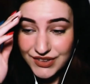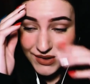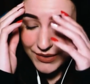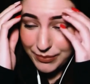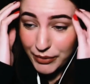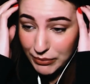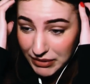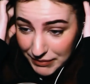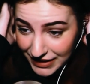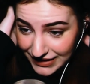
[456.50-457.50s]
see, the
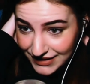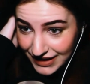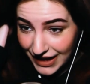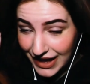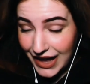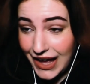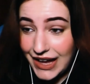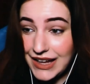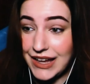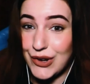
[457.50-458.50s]
problem is that
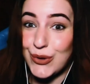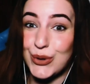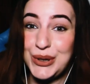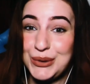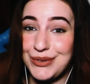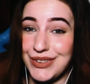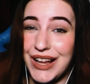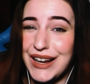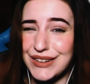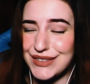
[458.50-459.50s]
I agree with
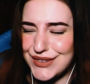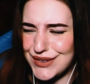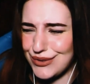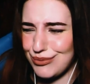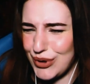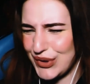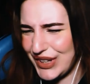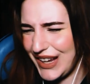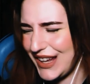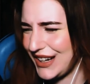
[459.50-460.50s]
lights.
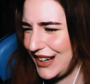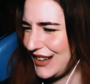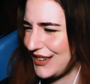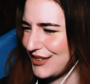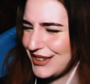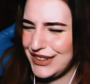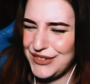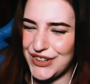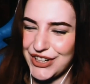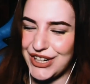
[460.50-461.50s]
Society is
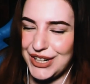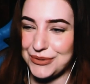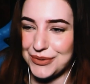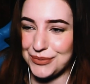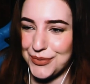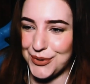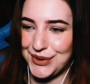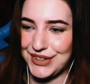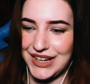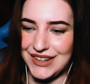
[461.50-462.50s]
really fucked up in most